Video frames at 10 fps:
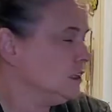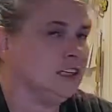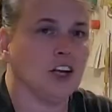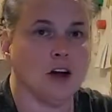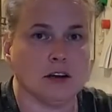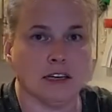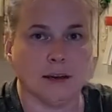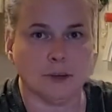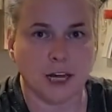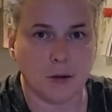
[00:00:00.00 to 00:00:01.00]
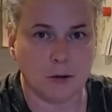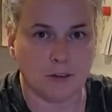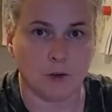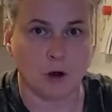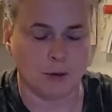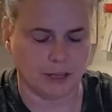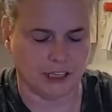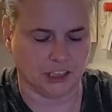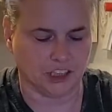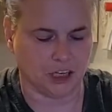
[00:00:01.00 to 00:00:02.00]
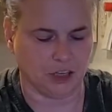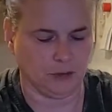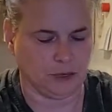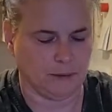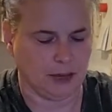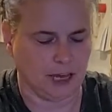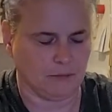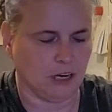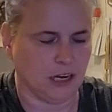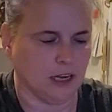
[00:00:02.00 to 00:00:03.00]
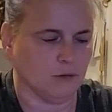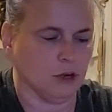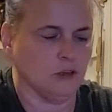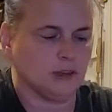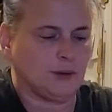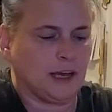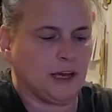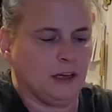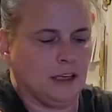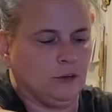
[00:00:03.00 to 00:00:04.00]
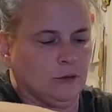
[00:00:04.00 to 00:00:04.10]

Y'all can let me know if you want me to show you when I make my rose petal and